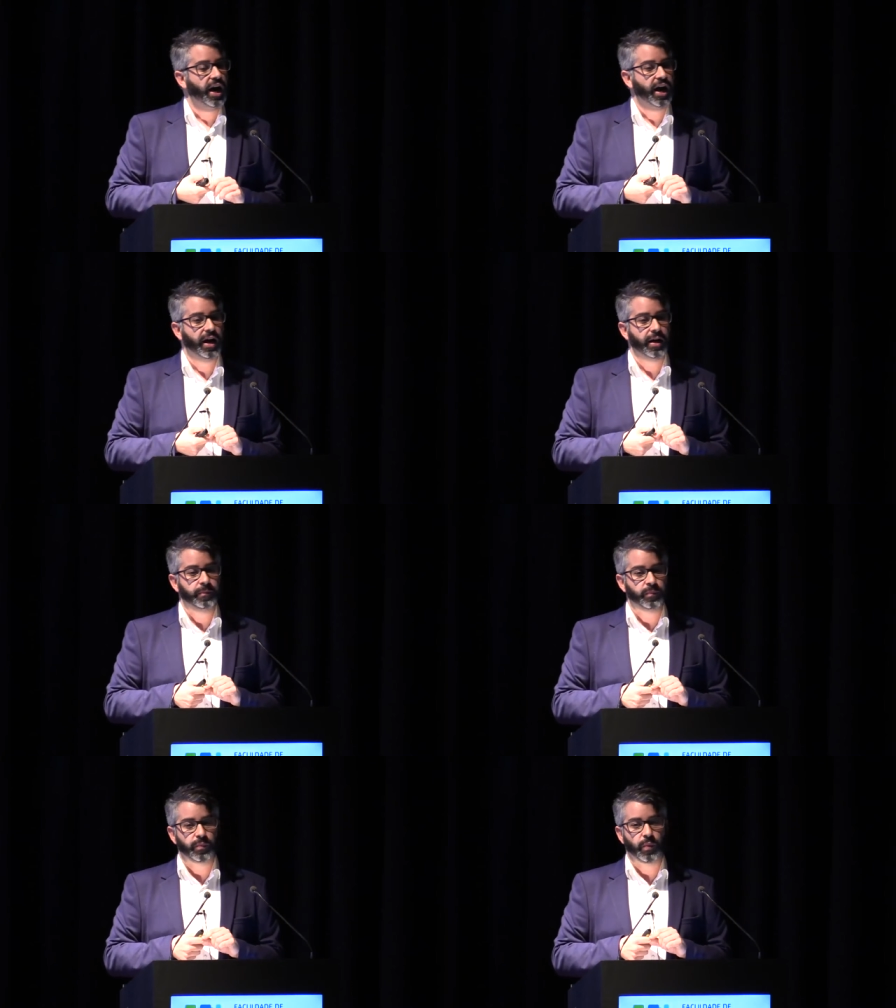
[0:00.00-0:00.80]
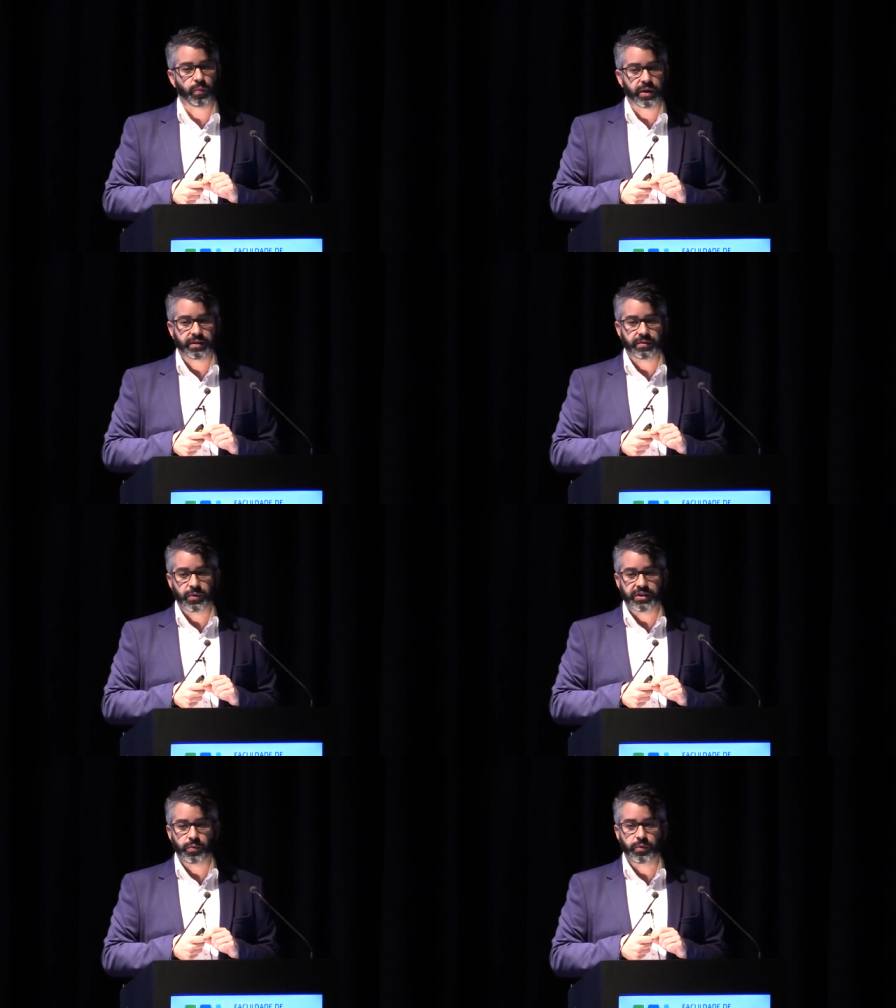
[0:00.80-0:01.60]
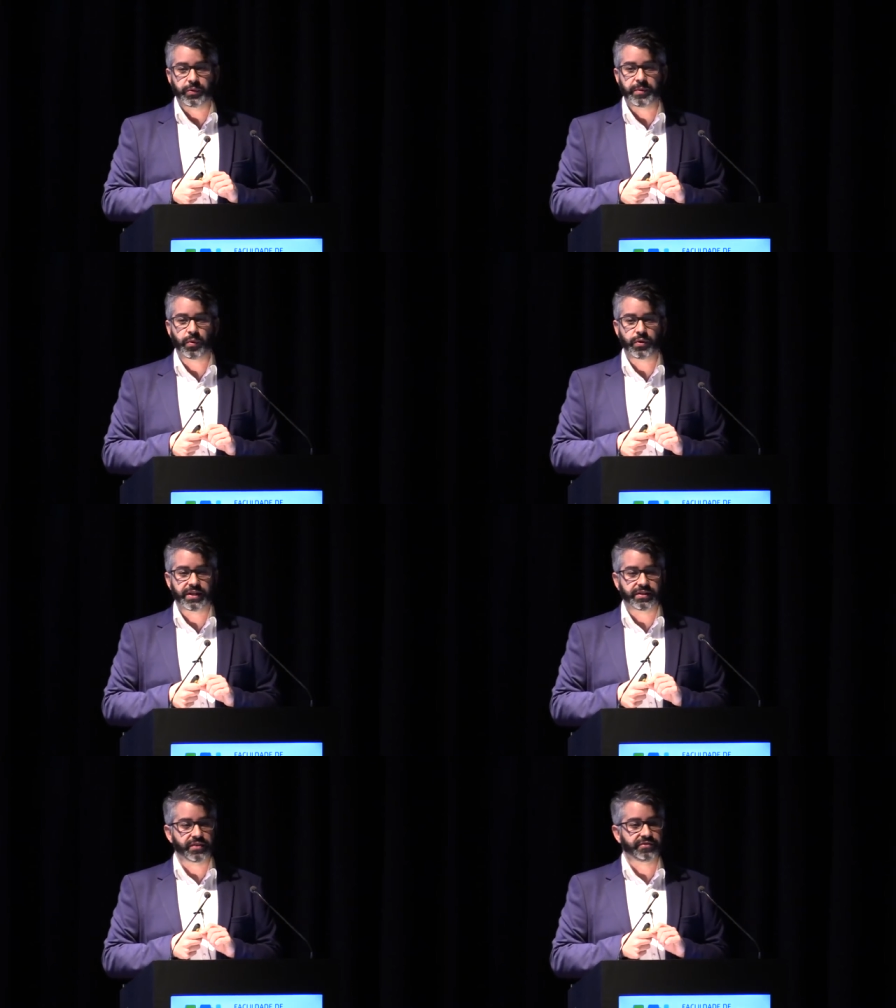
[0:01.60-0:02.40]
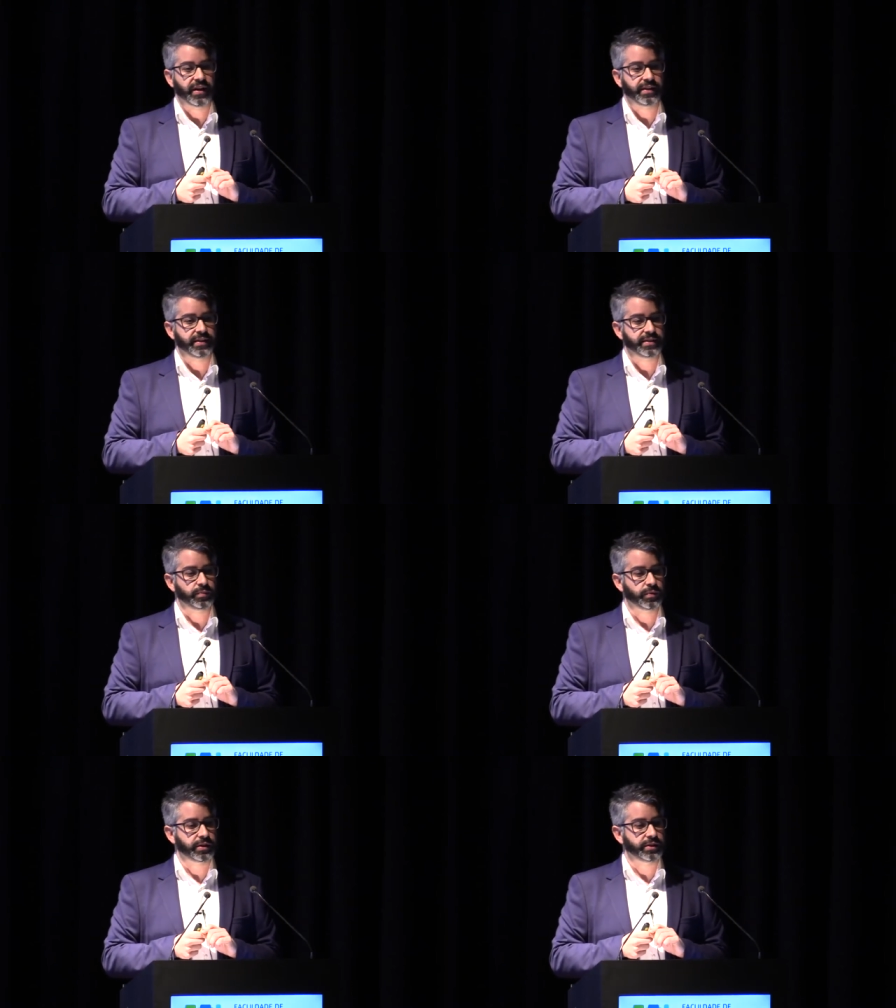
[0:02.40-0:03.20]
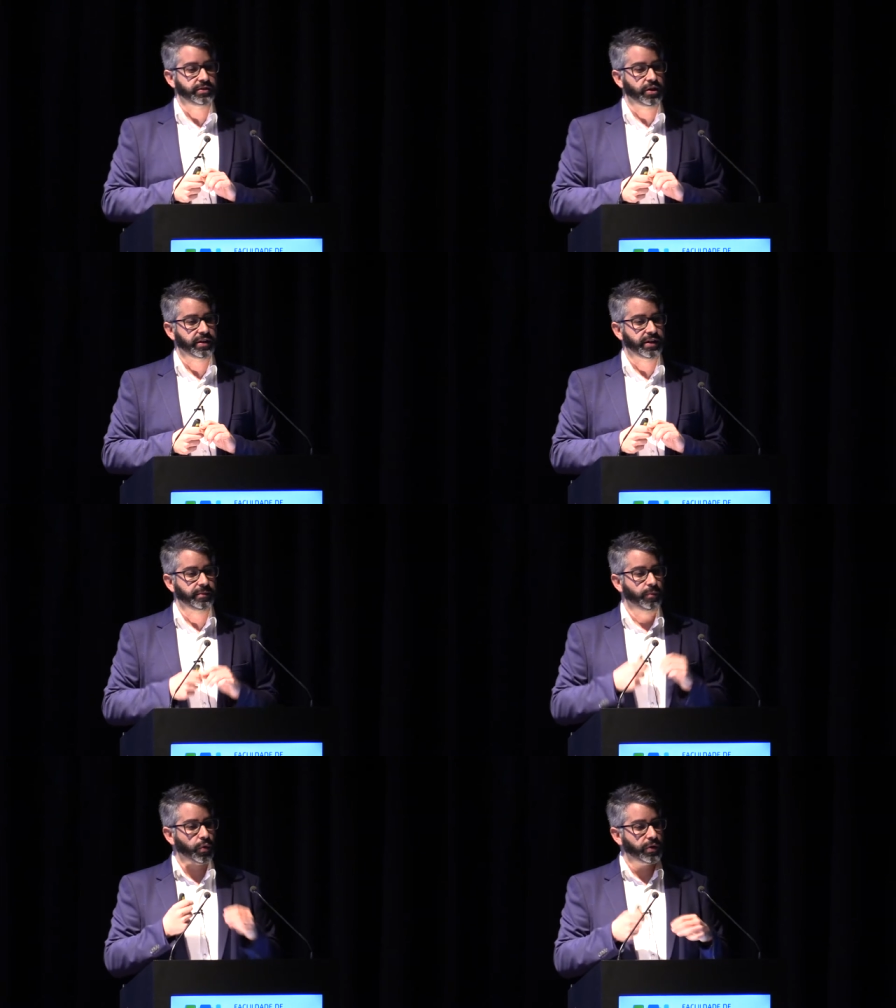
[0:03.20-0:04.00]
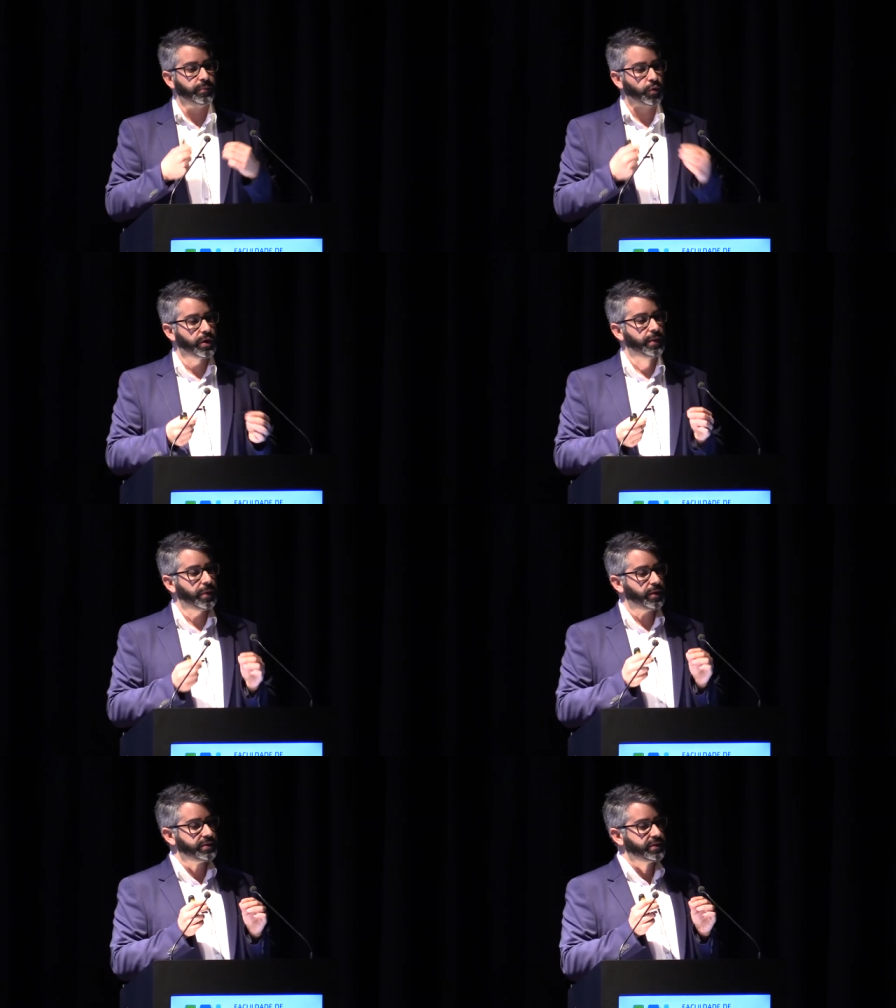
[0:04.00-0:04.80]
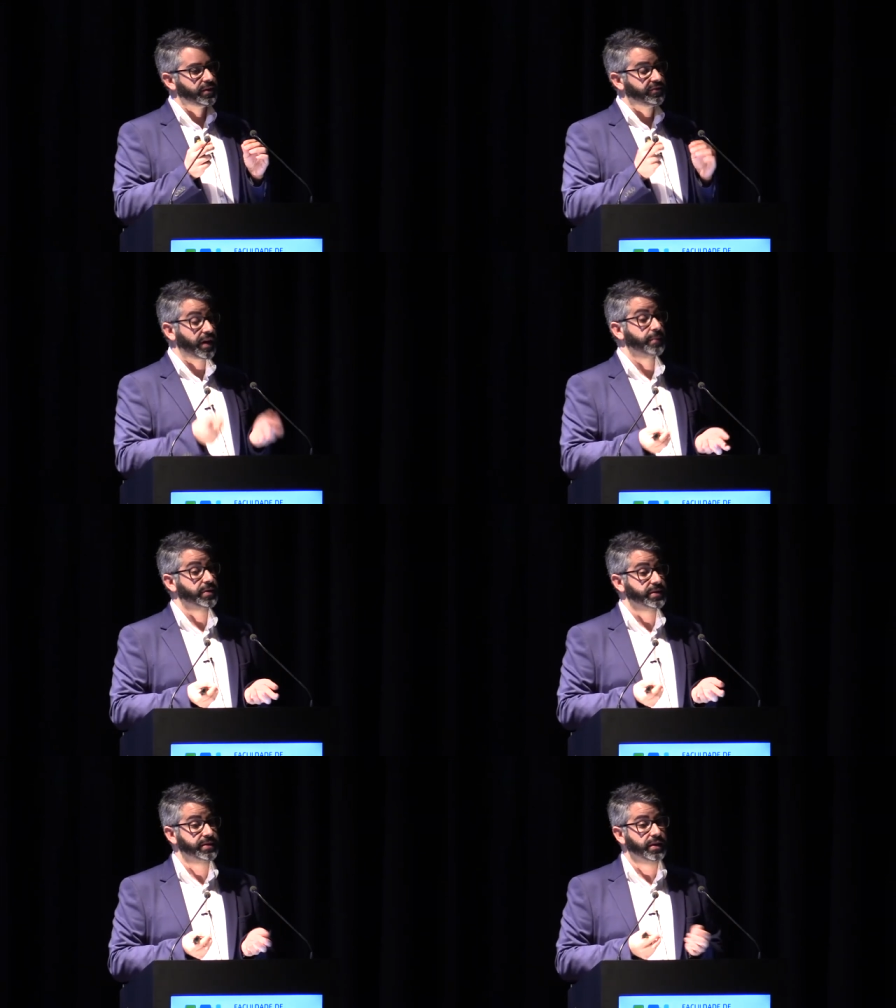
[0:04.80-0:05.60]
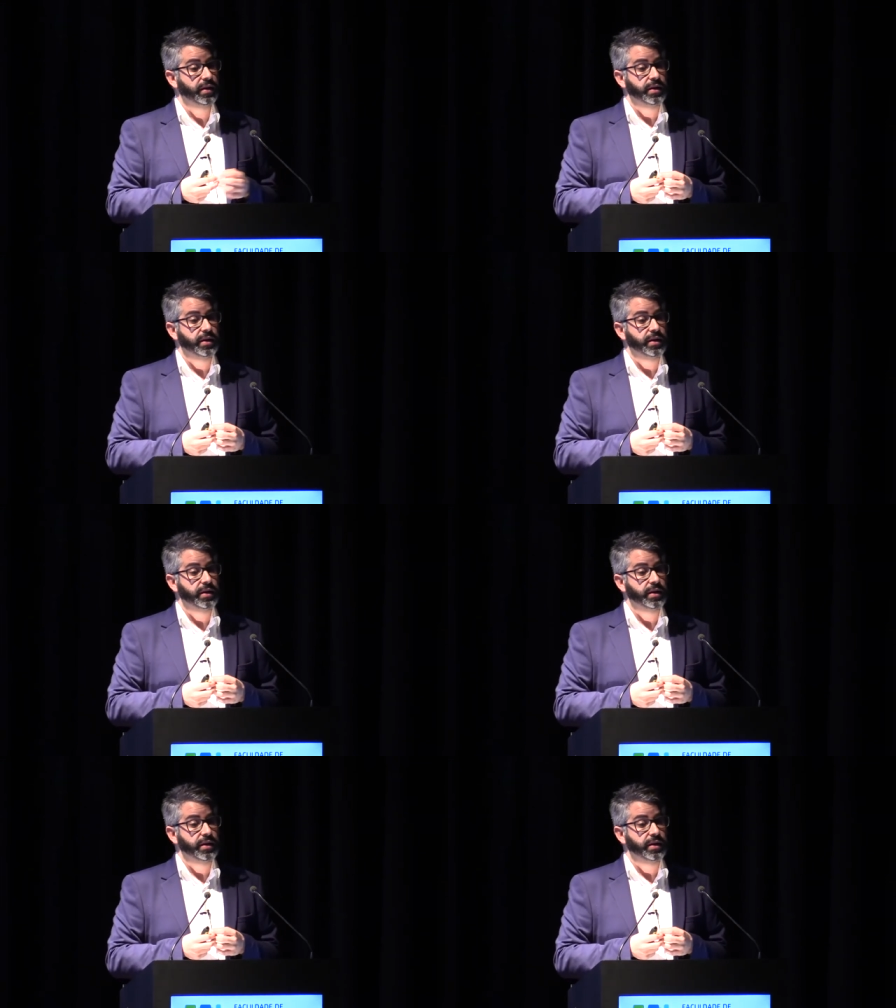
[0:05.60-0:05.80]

when they were reporting their findings, were talking more and more about fibers.